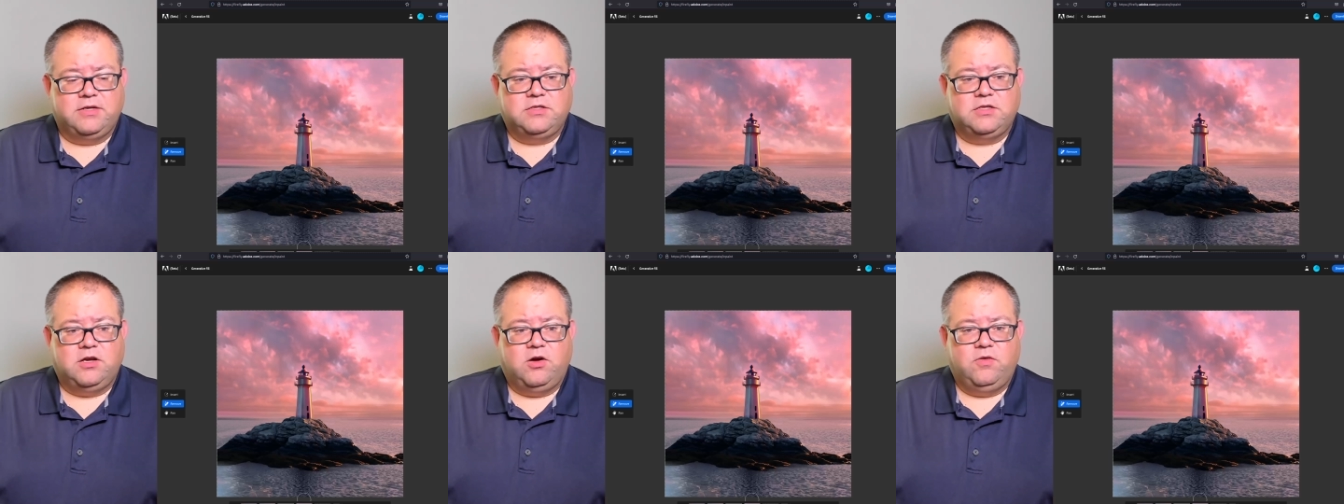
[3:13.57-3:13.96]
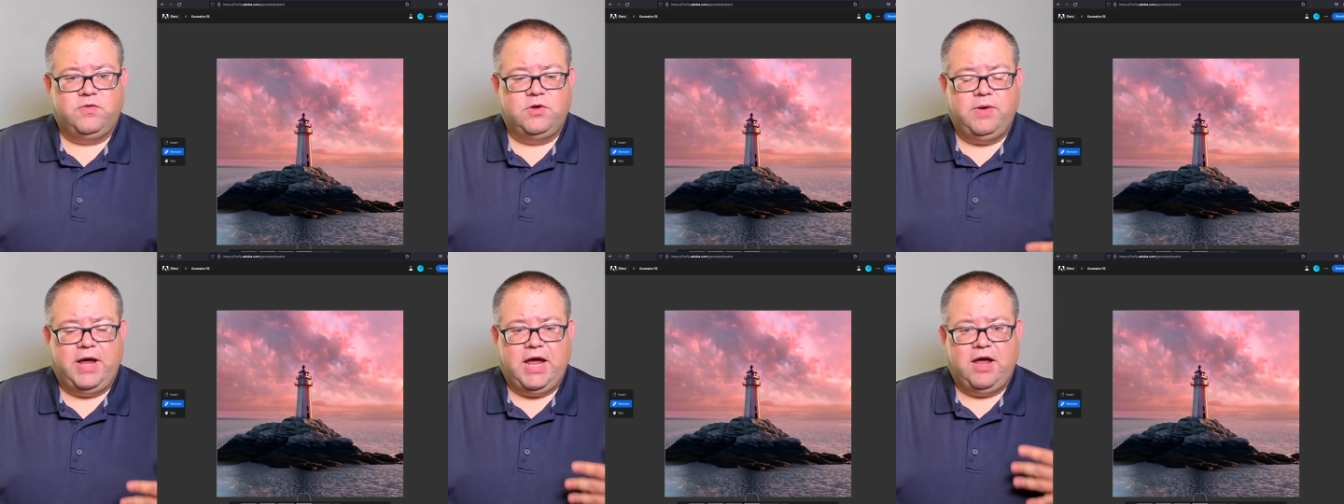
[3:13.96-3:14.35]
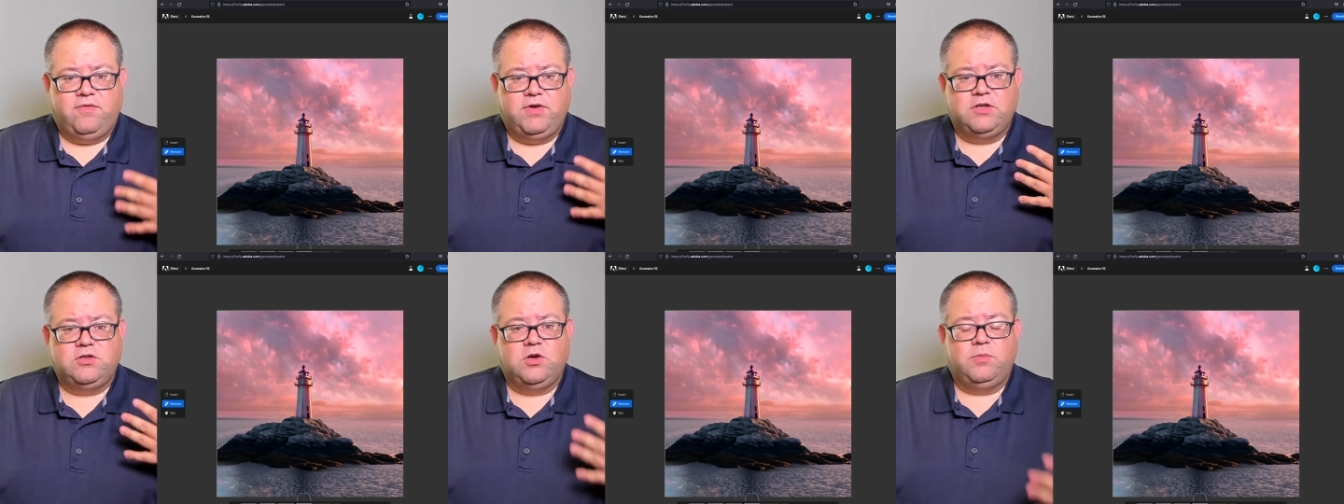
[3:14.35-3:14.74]
So if you have
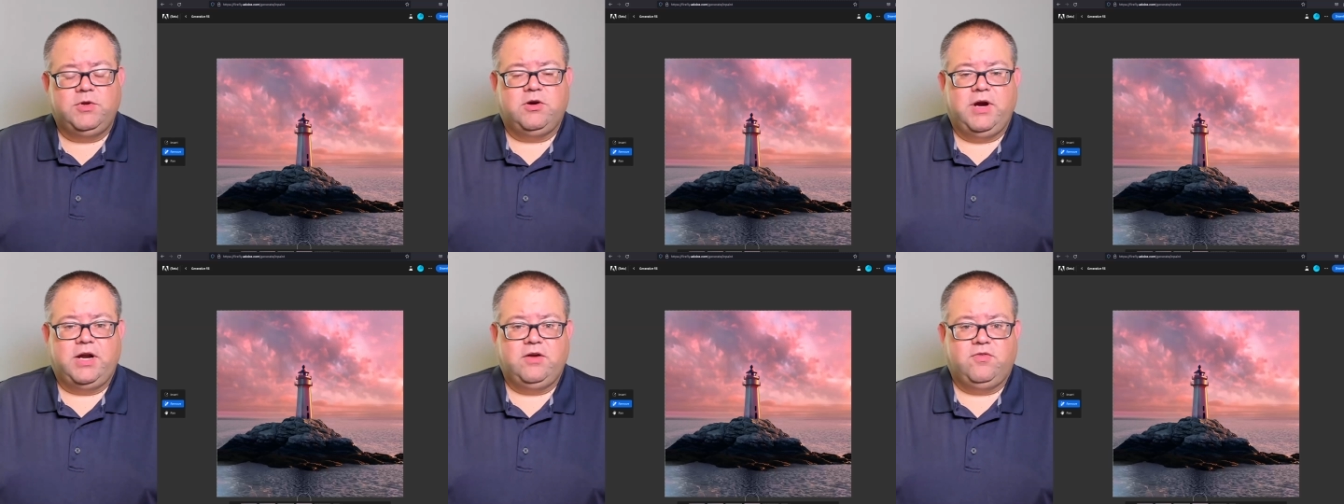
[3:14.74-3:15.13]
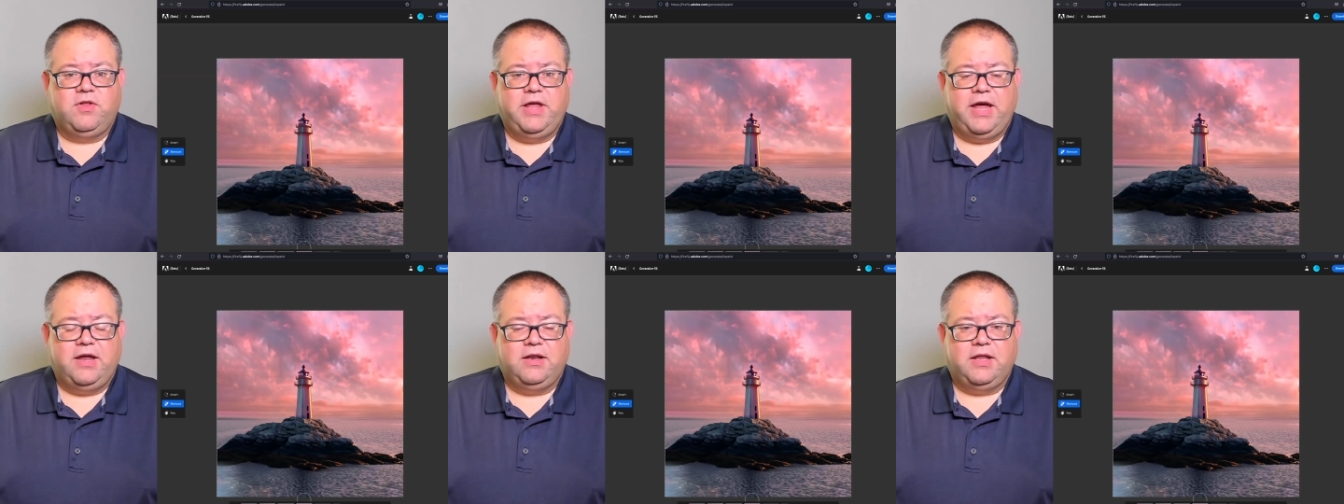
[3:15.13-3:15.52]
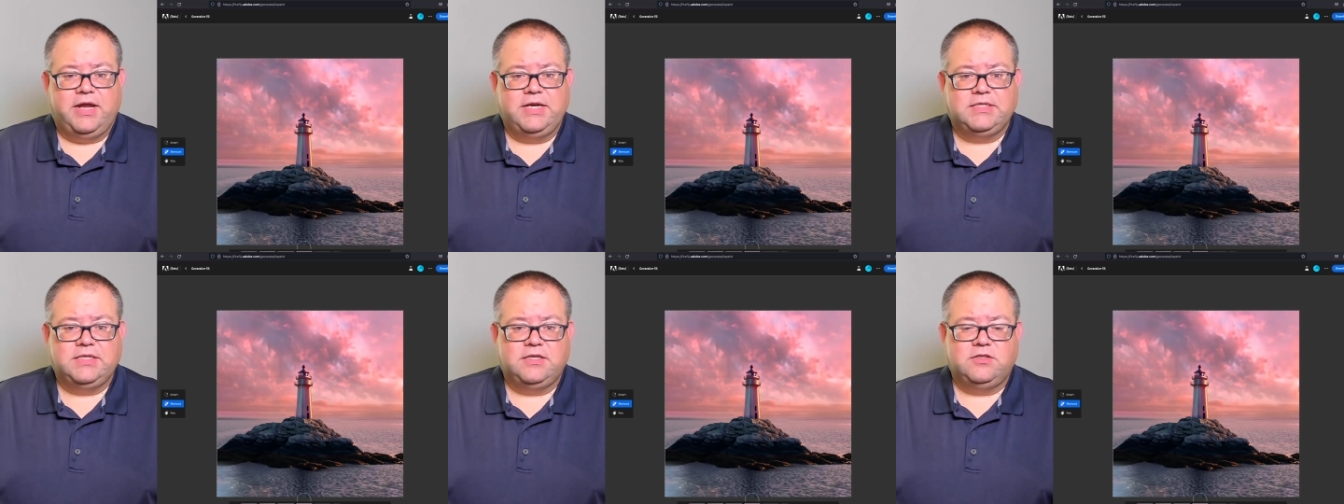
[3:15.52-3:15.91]
an Adobe Creative Cloud
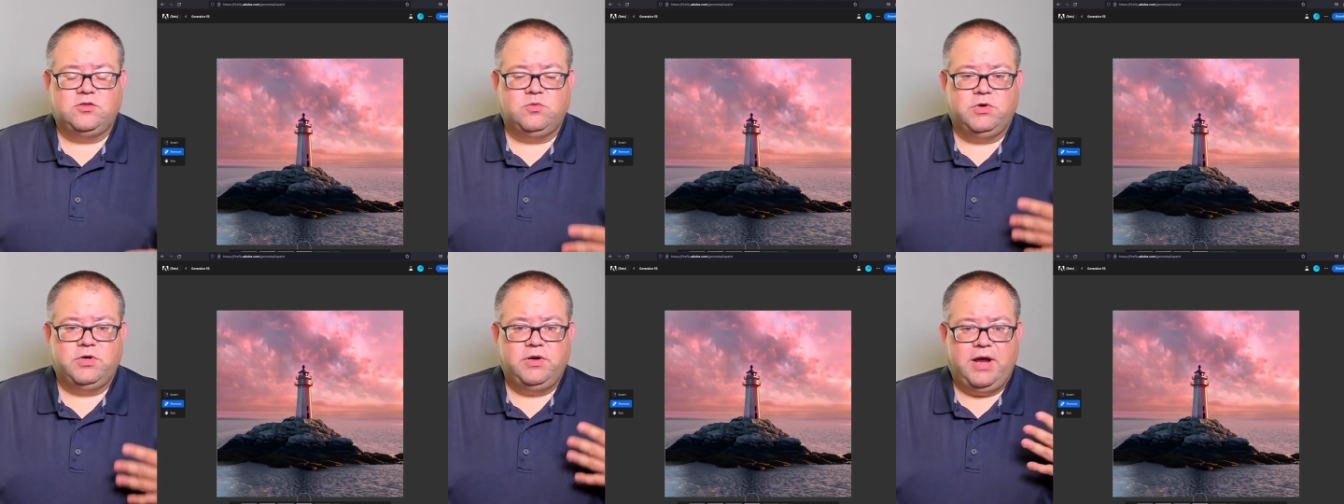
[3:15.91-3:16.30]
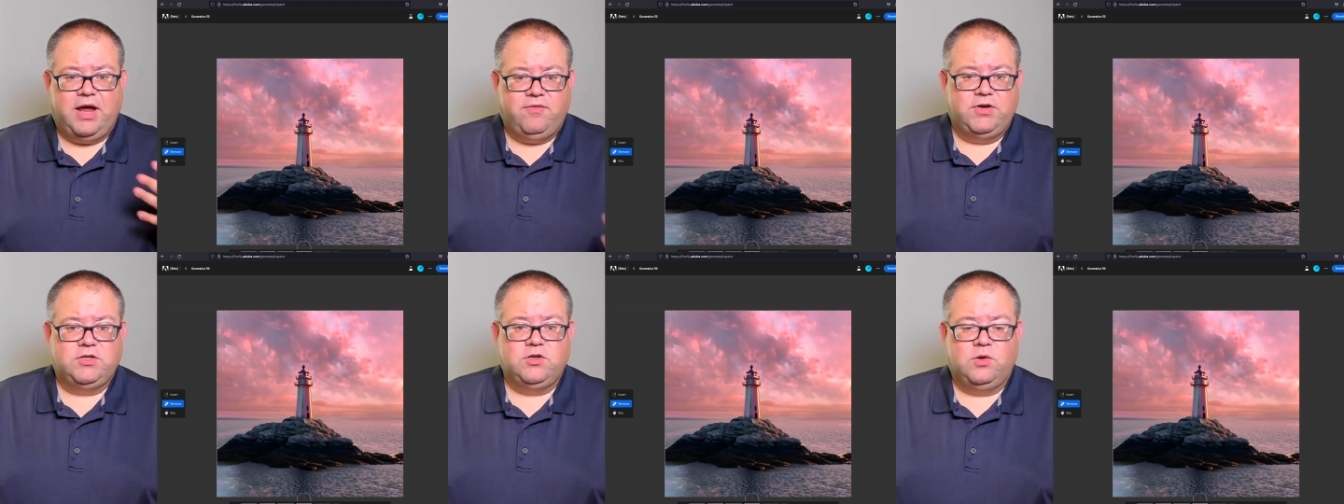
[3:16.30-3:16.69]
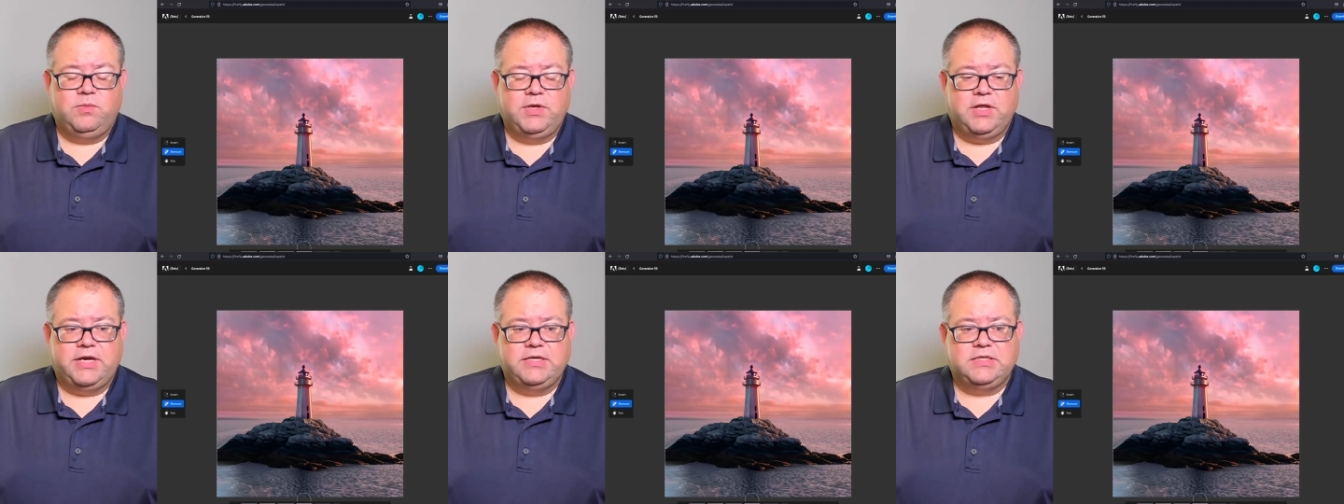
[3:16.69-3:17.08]
license or you have an
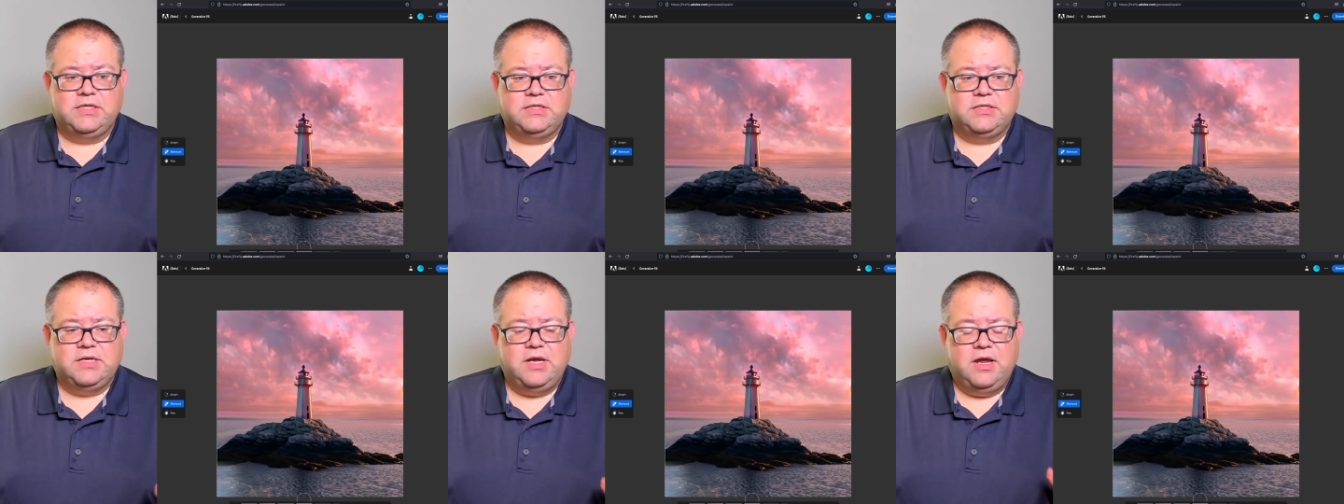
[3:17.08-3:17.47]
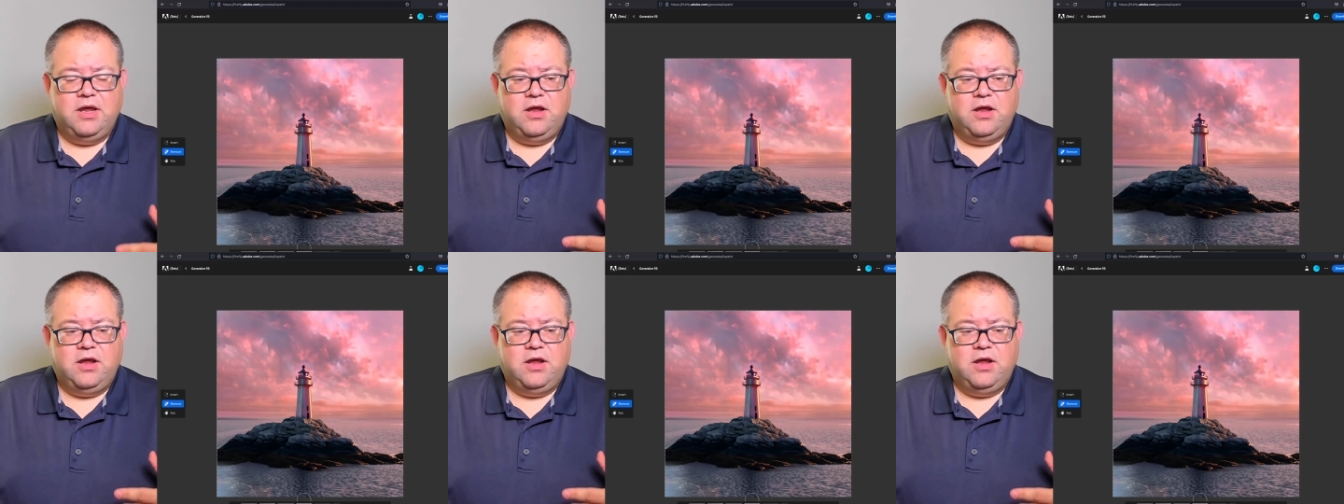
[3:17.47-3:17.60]
Adobe license